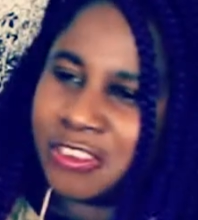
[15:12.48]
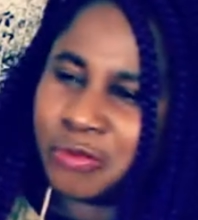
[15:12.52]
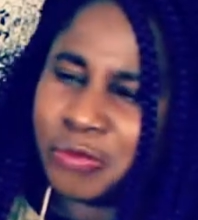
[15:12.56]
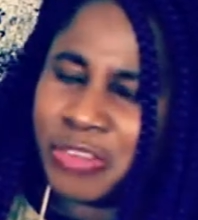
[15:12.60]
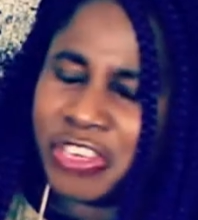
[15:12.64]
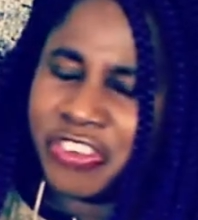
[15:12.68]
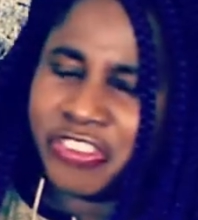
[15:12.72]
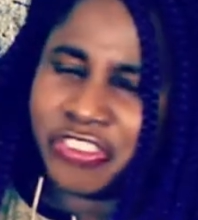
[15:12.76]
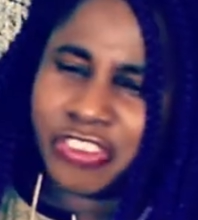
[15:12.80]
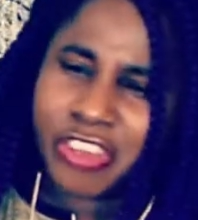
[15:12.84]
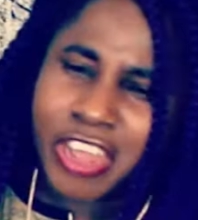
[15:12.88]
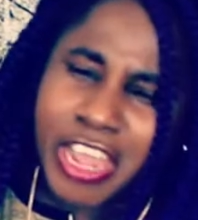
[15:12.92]

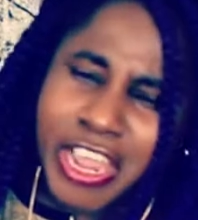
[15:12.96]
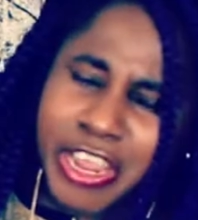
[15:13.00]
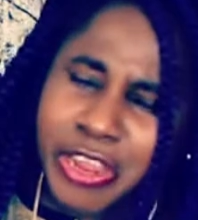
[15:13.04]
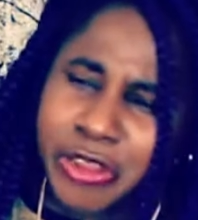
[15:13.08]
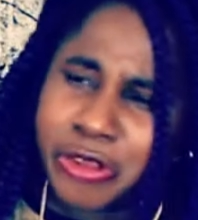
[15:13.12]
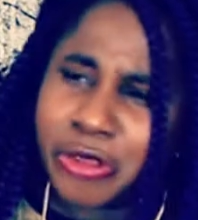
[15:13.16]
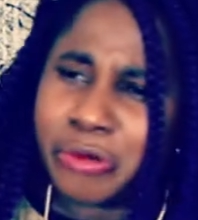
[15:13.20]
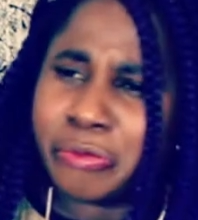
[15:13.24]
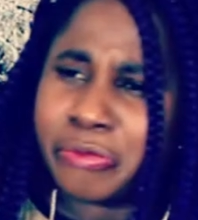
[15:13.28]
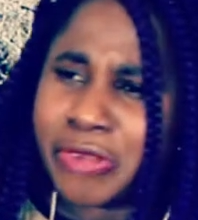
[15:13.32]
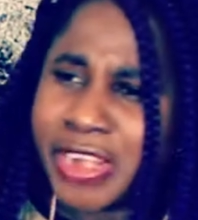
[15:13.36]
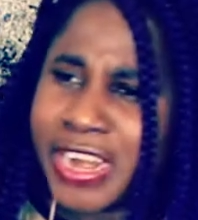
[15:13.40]
me, Joy,
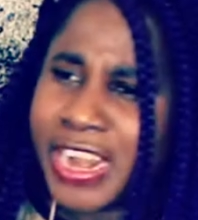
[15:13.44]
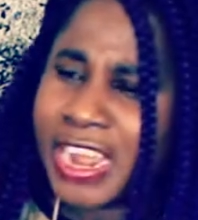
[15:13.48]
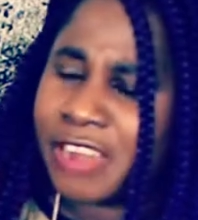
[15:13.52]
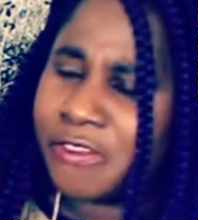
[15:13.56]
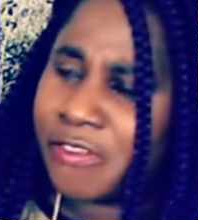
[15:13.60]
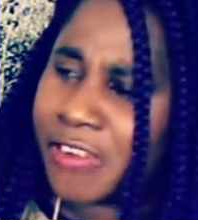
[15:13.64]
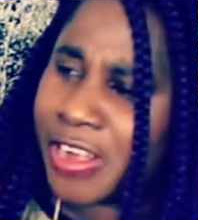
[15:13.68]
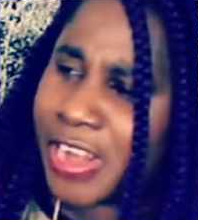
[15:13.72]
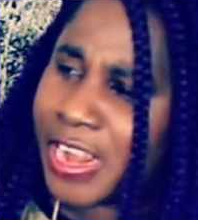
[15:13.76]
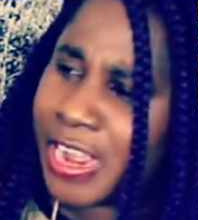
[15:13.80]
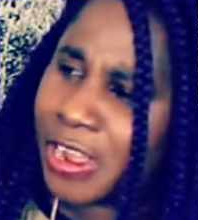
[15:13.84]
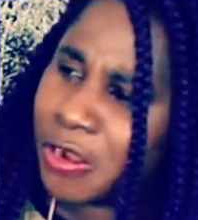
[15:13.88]
you don't bring
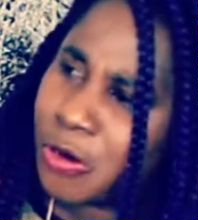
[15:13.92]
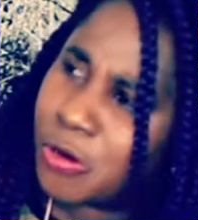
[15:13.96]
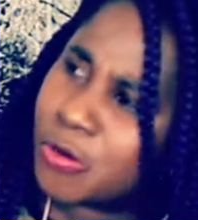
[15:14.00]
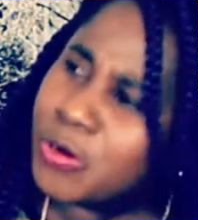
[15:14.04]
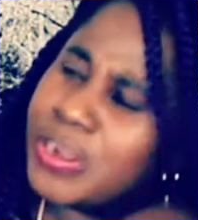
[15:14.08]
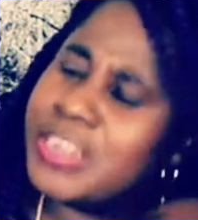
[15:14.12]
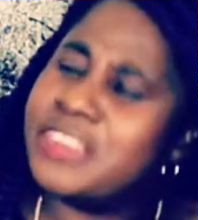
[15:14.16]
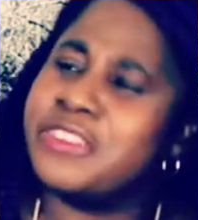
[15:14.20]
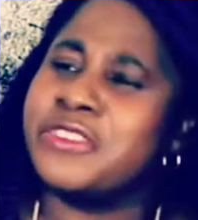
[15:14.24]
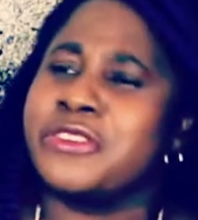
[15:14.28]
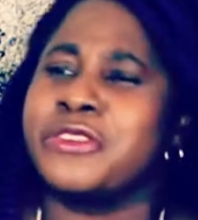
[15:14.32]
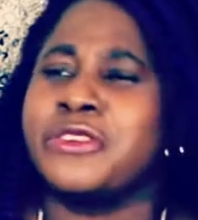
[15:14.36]
African
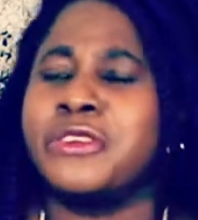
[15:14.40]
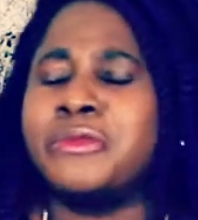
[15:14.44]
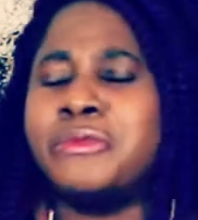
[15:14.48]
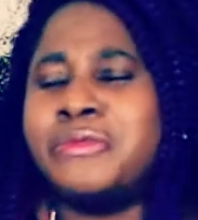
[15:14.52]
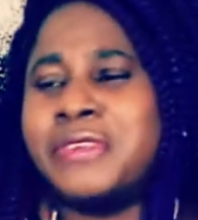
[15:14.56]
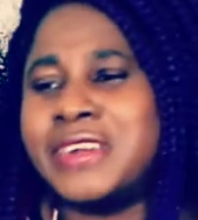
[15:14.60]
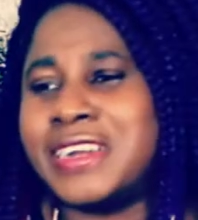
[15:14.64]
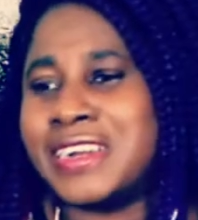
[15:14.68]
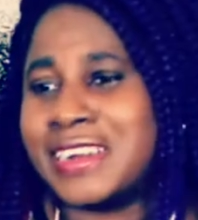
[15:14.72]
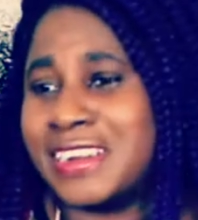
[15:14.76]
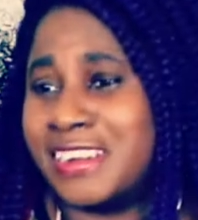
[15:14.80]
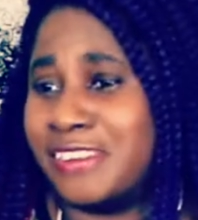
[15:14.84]
ways. You don't
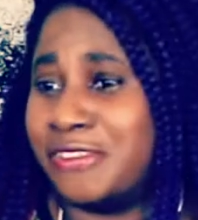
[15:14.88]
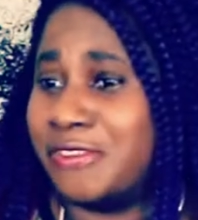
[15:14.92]
bring